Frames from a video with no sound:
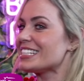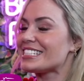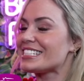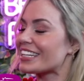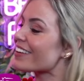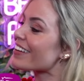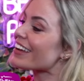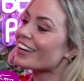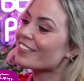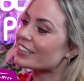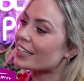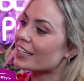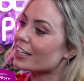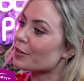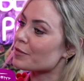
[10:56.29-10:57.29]
Did I ever
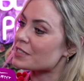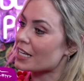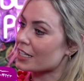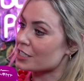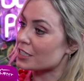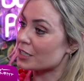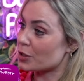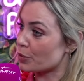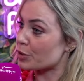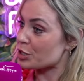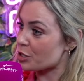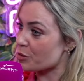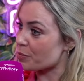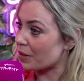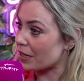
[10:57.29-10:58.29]
think I was actually going
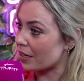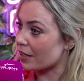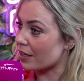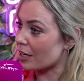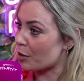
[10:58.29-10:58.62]
to be